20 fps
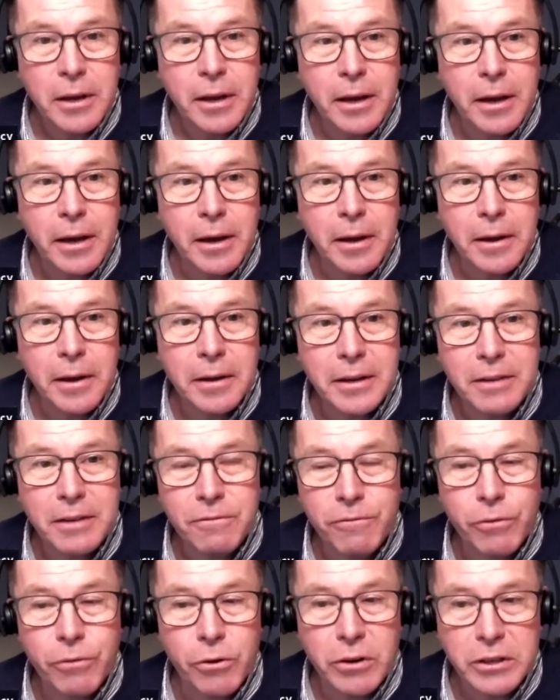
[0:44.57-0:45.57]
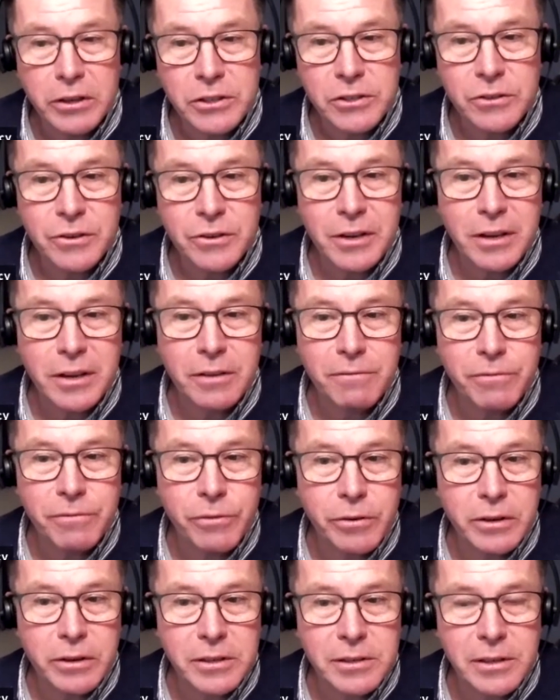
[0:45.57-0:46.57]
in forestry and
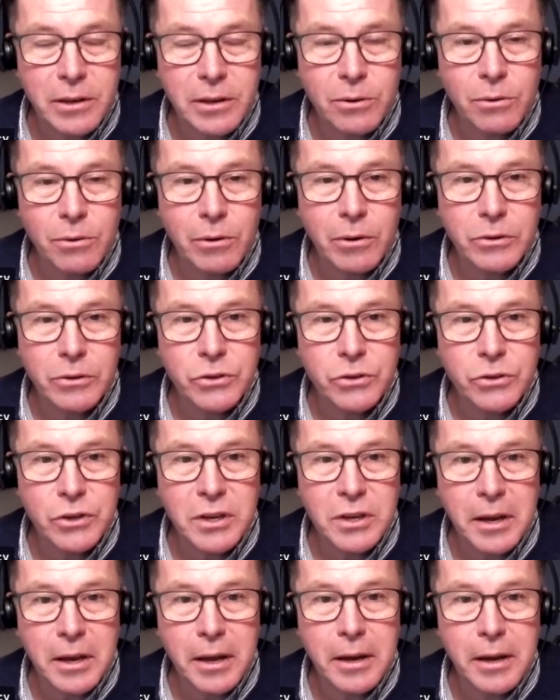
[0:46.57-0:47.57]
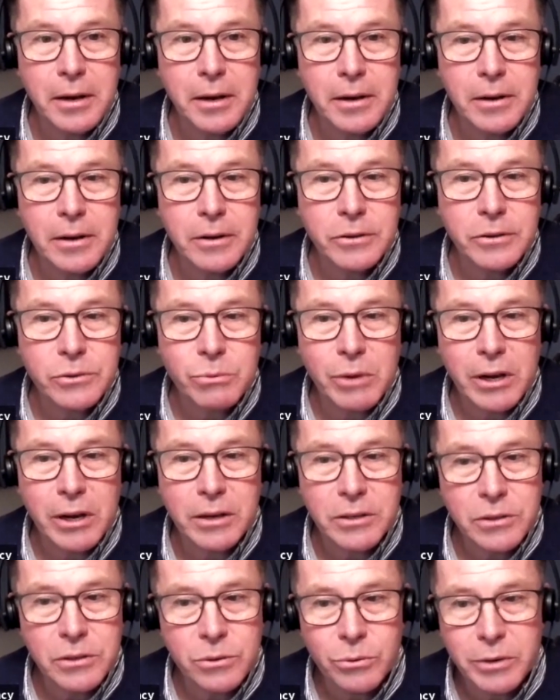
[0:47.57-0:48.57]
forest ecology, and as
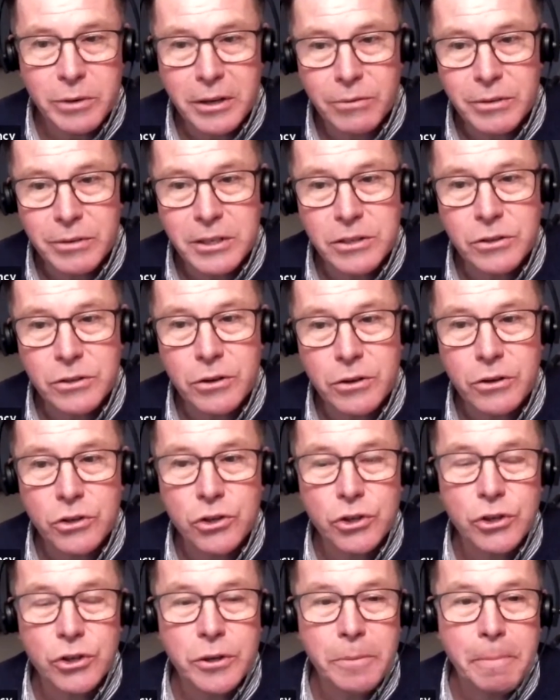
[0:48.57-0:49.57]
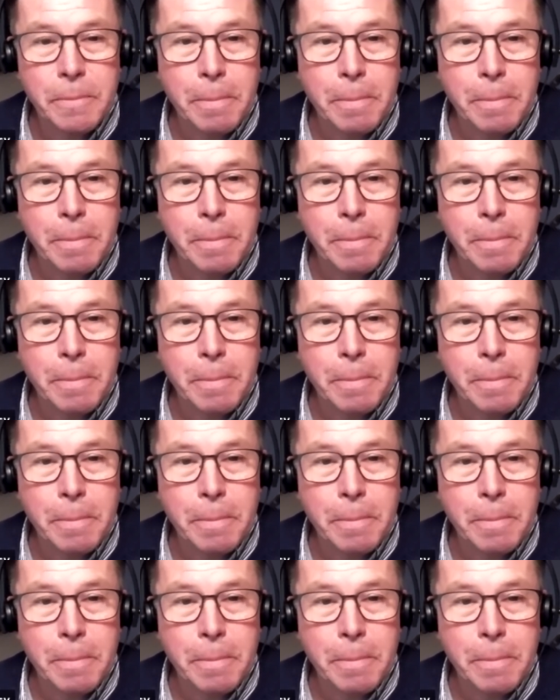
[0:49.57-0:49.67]
well as doing research.